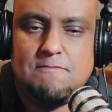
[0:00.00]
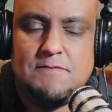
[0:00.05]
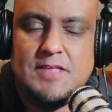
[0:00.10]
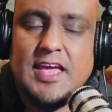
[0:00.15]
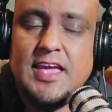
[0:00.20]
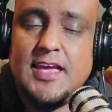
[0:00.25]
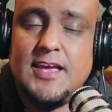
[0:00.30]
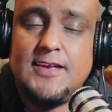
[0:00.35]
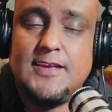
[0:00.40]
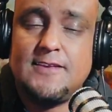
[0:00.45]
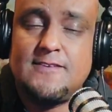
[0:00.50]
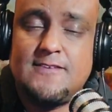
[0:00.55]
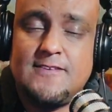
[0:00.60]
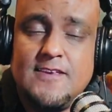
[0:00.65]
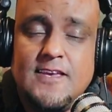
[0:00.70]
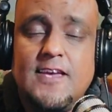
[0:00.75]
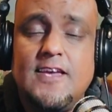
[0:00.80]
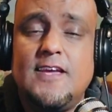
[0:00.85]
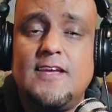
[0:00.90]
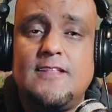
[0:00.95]
They are
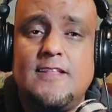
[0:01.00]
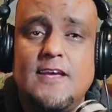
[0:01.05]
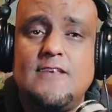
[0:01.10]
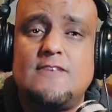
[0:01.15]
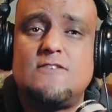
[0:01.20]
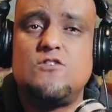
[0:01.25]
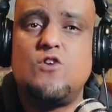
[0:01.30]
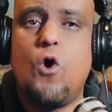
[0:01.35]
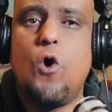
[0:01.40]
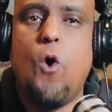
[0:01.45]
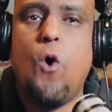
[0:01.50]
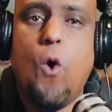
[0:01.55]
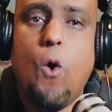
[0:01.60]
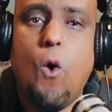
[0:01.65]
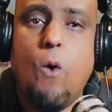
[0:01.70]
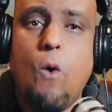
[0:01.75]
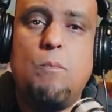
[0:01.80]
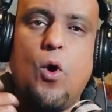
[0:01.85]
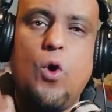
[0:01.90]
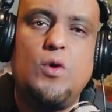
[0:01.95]
seeing there is no
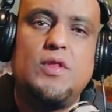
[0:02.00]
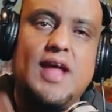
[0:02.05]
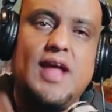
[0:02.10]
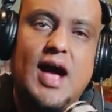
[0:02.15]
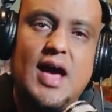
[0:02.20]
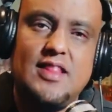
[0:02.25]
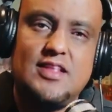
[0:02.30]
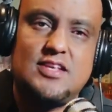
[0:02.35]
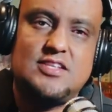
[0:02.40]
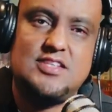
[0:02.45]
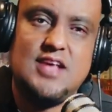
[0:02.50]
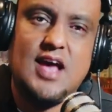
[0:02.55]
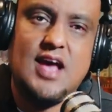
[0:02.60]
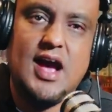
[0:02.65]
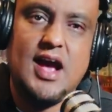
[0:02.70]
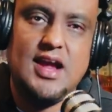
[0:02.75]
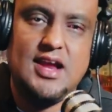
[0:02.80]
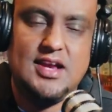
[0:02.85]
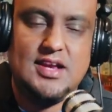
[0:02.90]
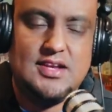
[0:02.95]
hope on the other
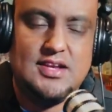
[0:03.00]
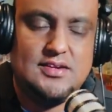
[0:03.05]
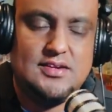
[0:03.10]
side.